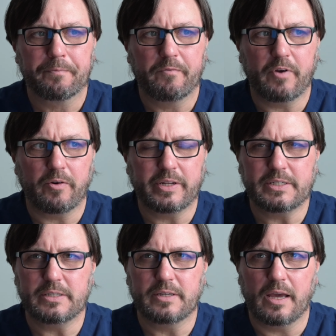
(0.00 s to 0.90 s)
very
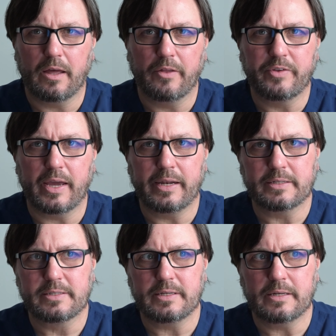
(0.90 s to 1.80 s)
detailed, and
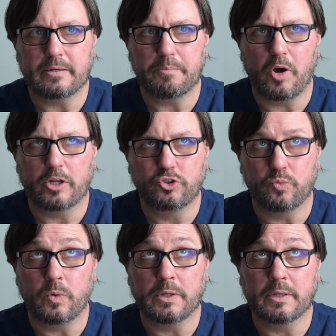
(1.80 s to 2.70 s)
it's in
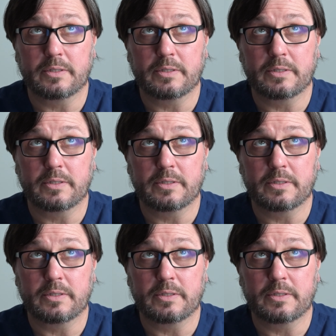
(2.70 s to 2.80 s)
module